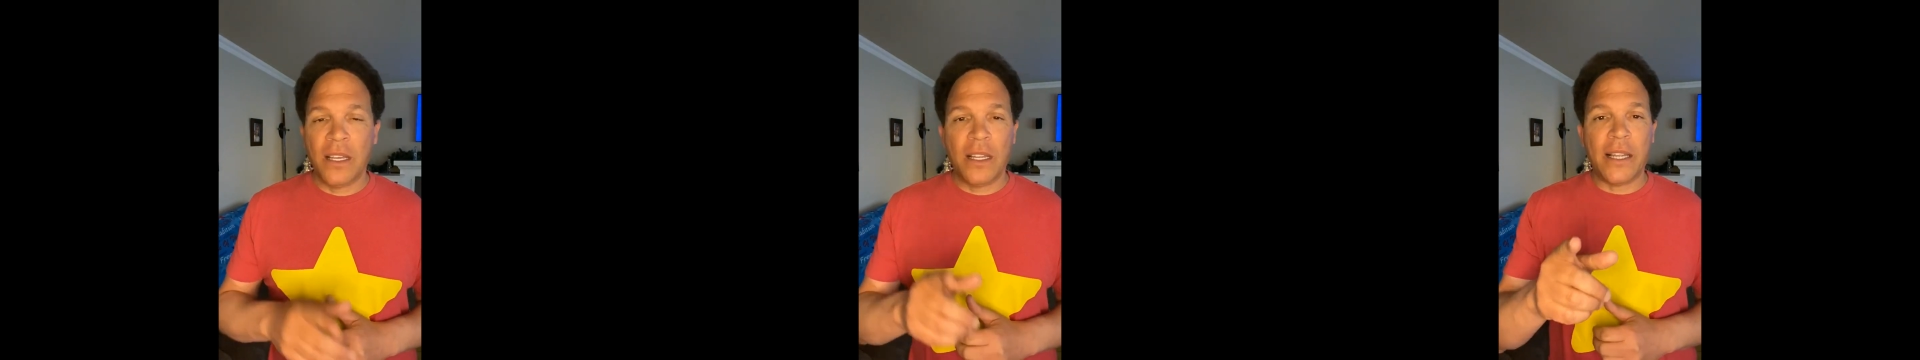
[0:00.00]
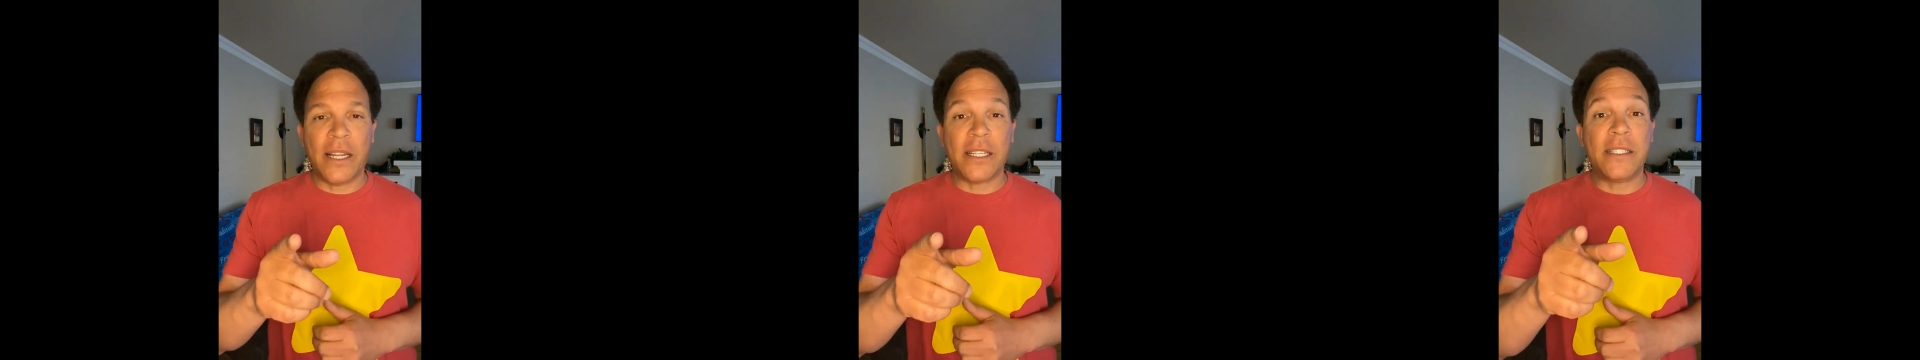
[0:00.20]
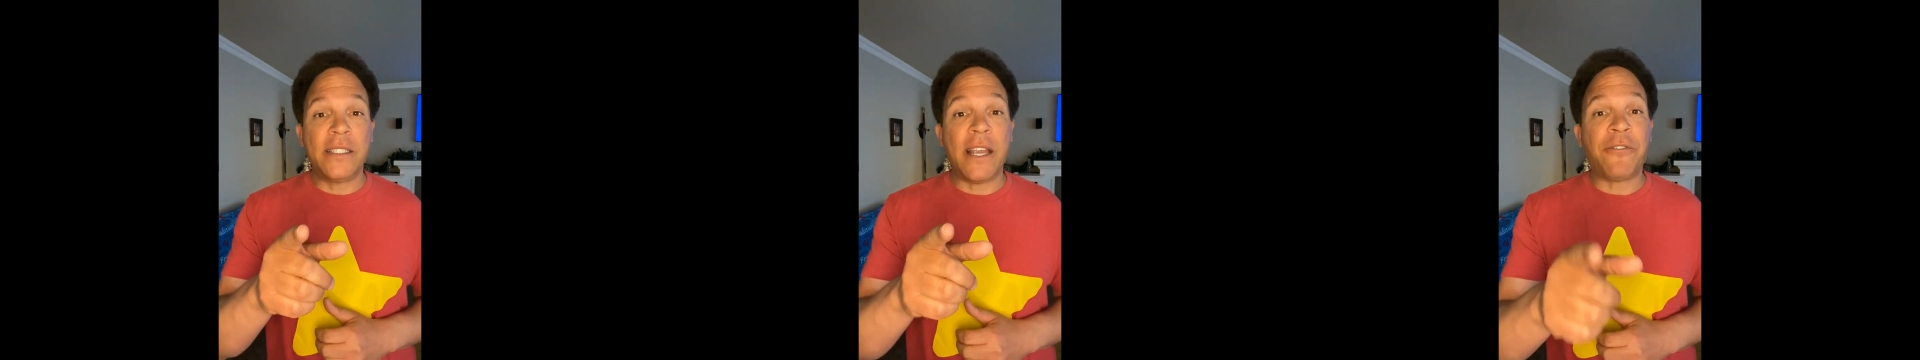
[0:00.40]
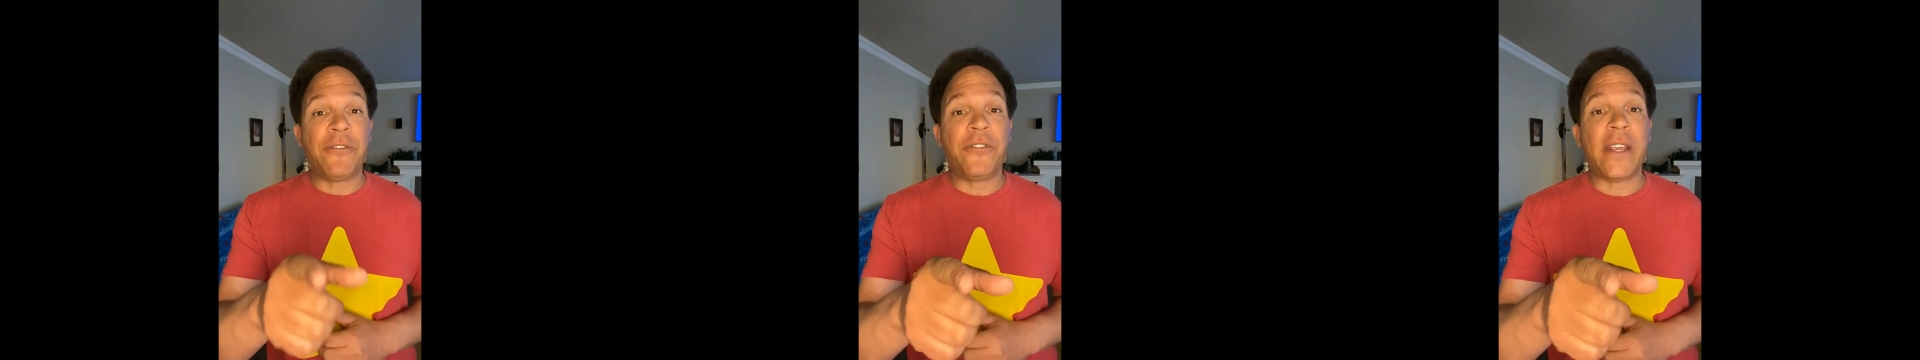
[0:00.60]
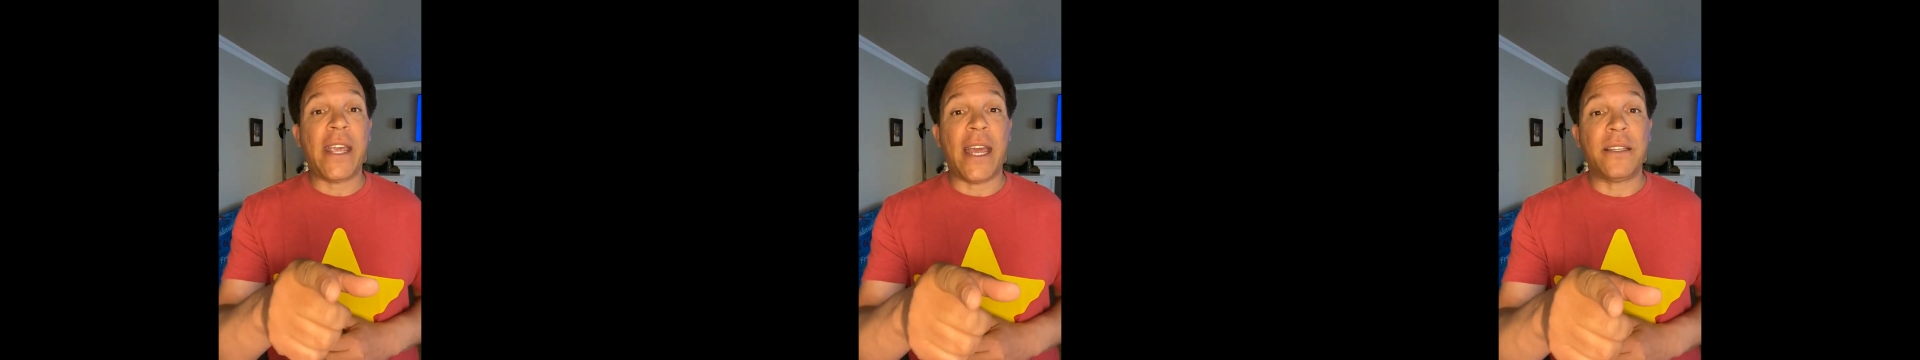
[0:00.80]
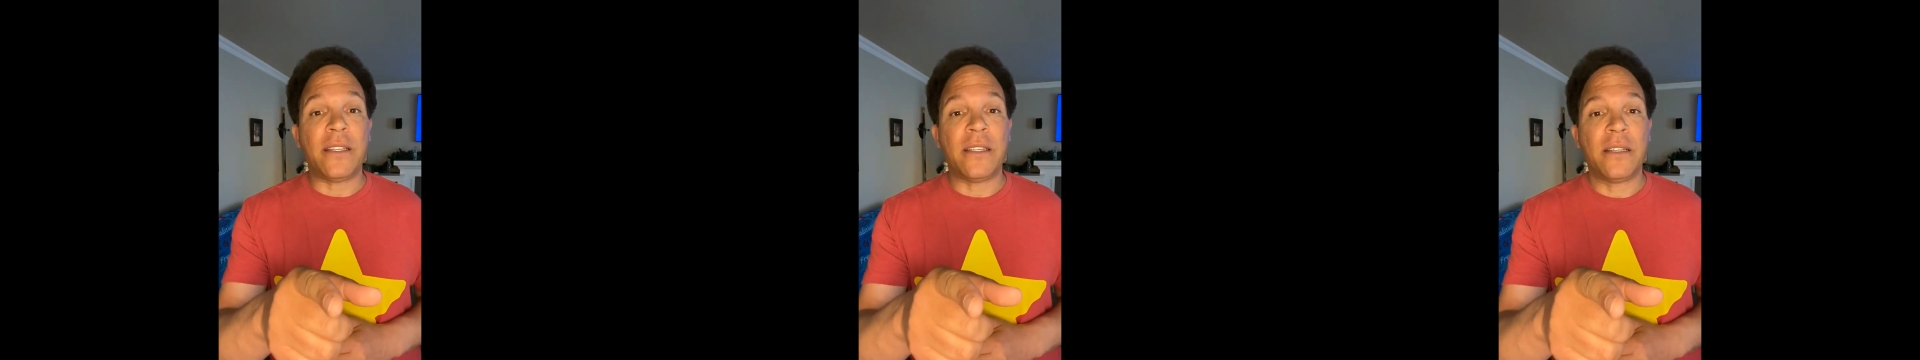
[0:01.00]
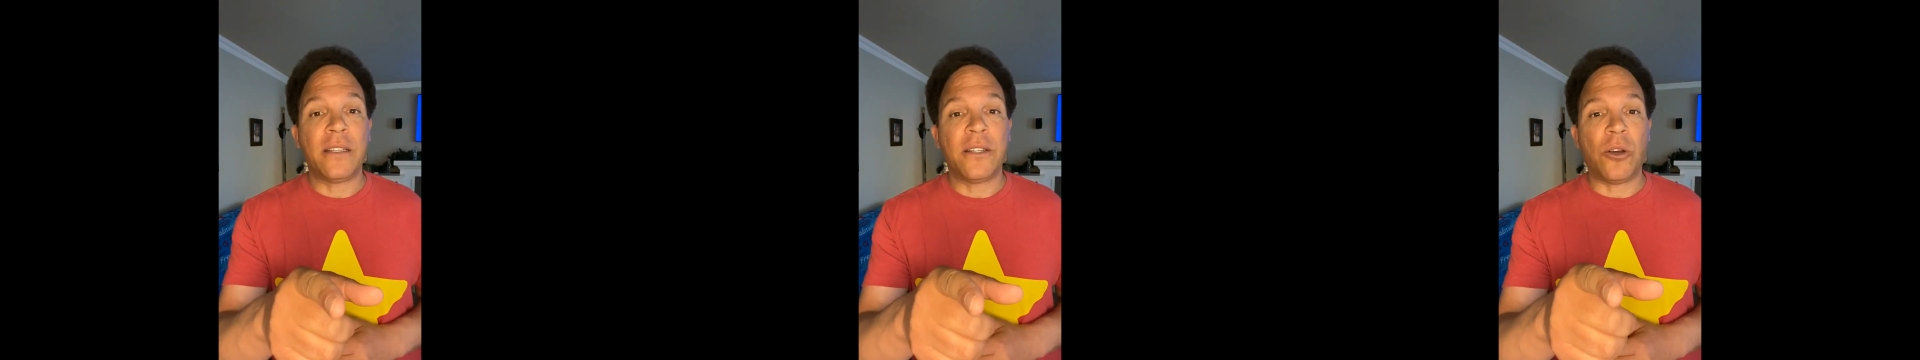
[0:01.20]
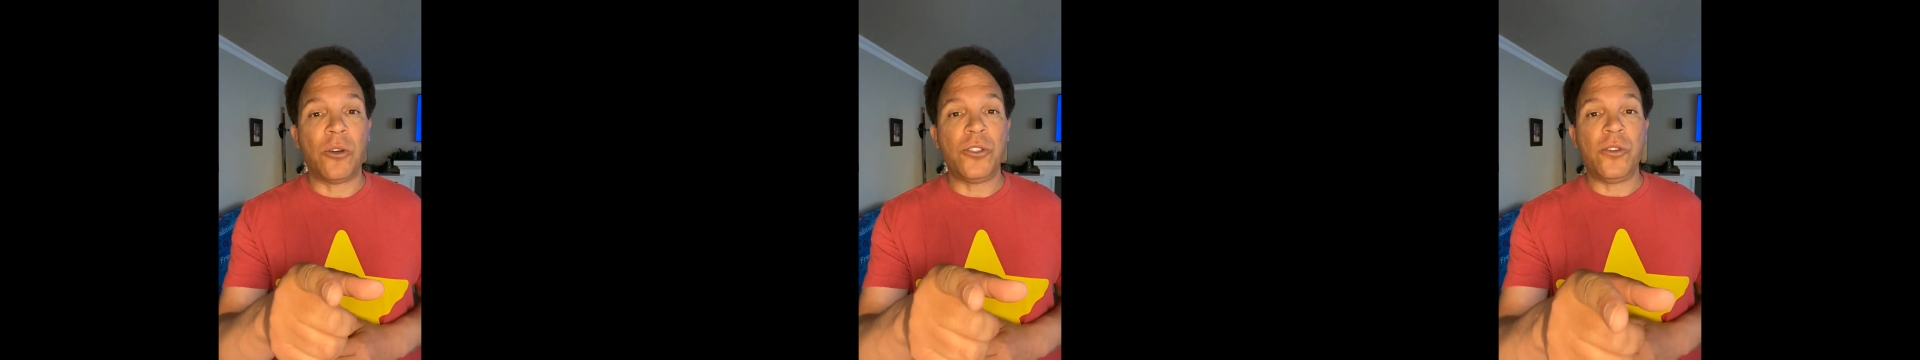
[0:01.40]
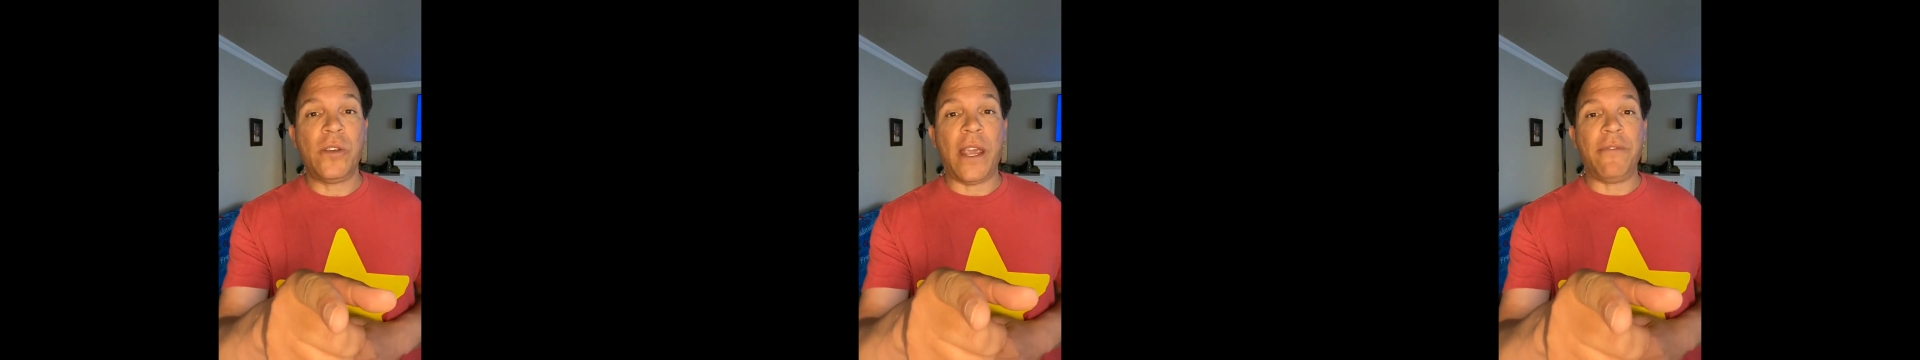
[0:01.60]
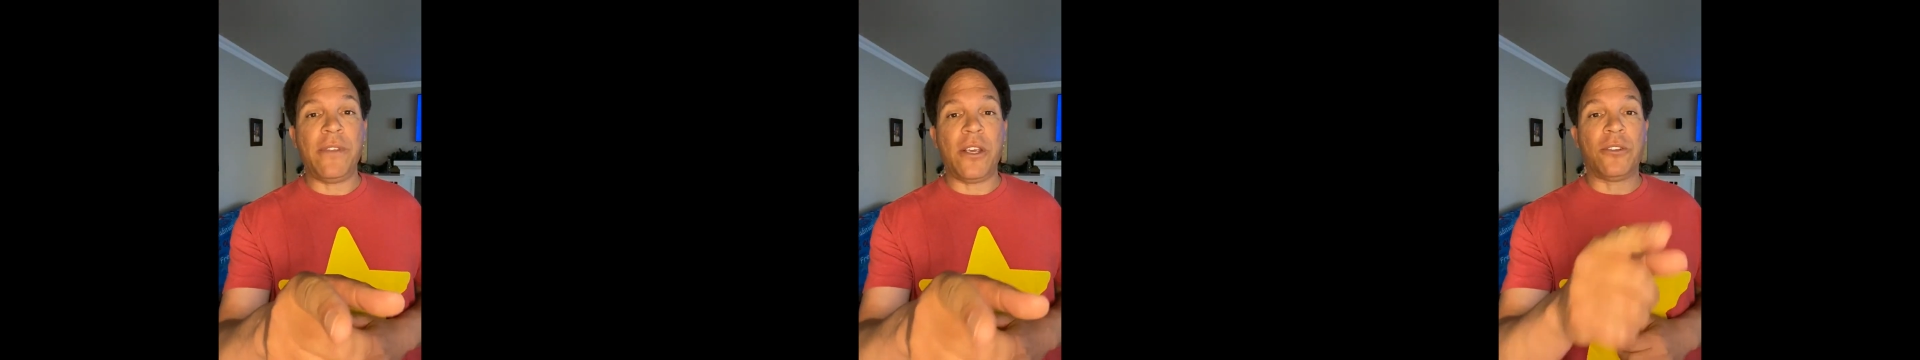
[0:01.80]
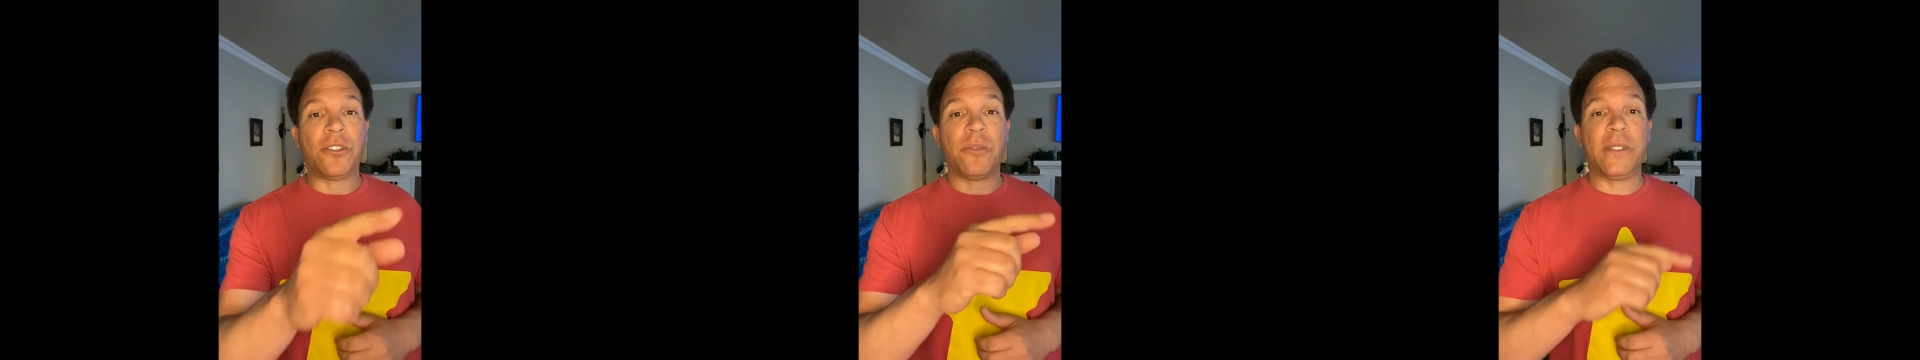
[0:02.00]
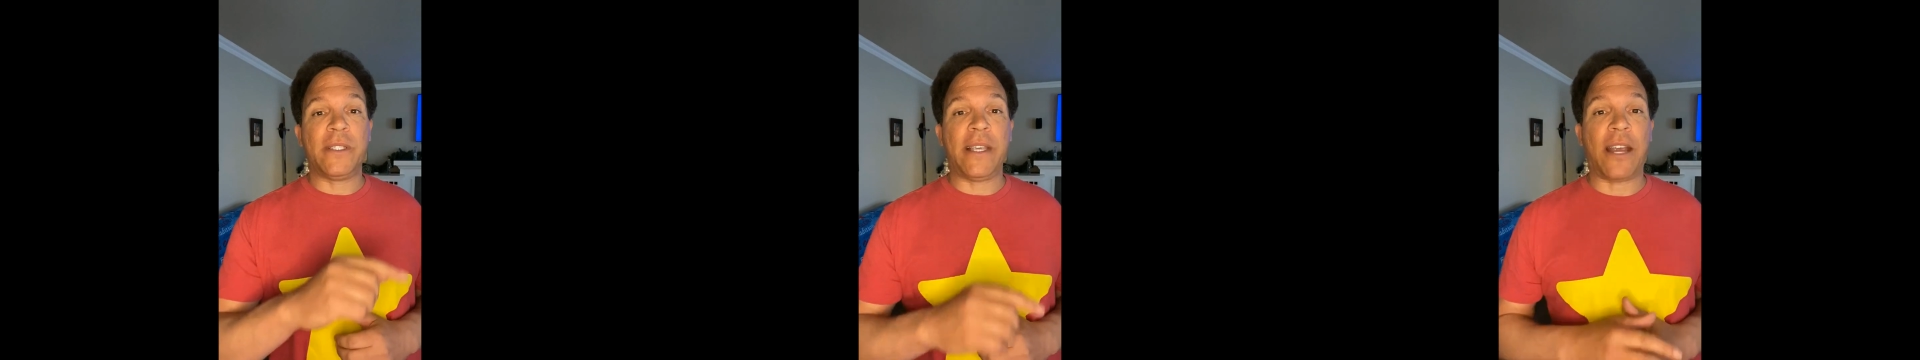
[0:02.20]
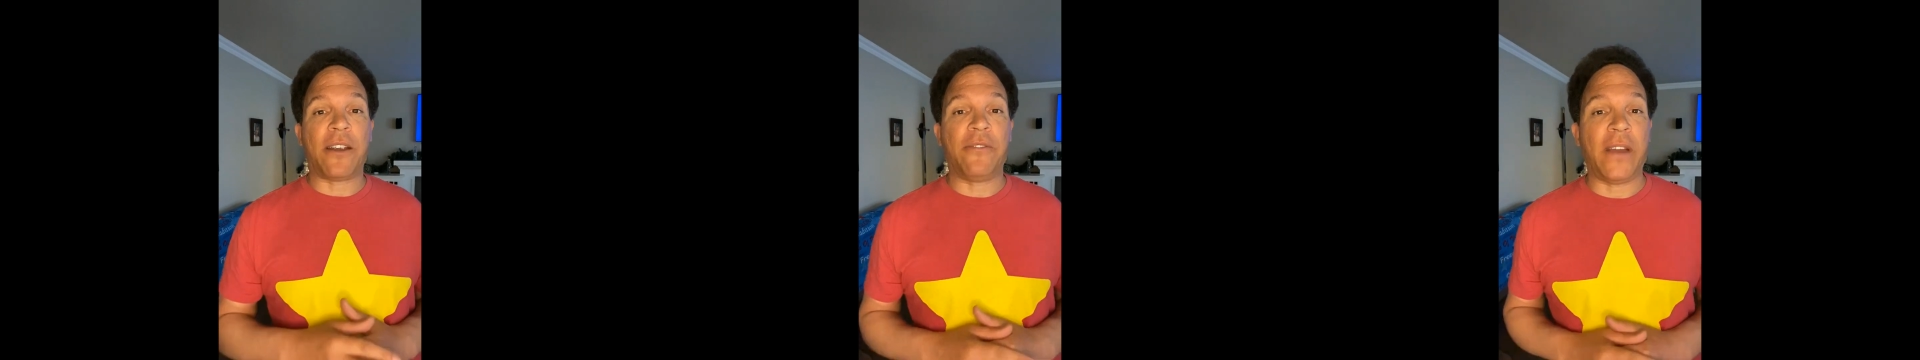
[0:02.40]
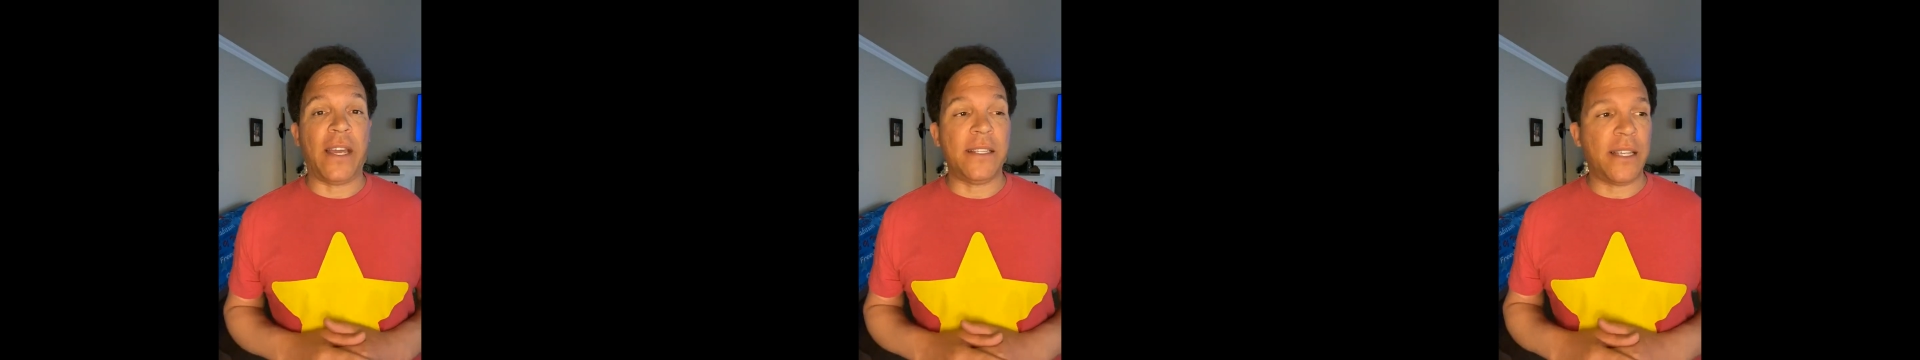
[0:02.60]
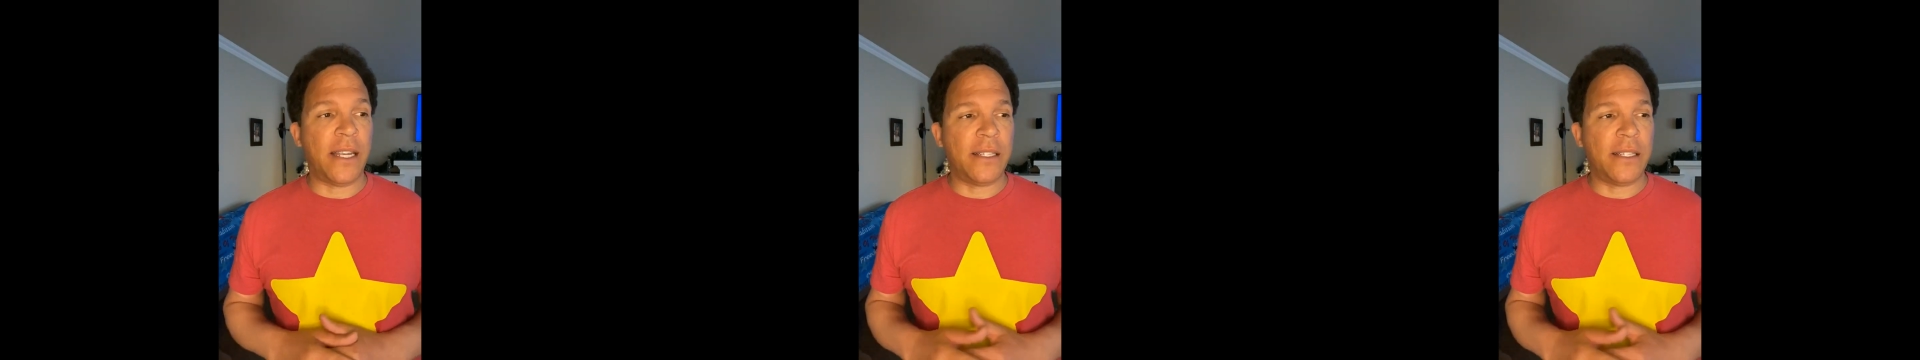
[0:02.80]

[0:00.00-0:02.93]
let us never forget those who gave the ultimate sacrifice.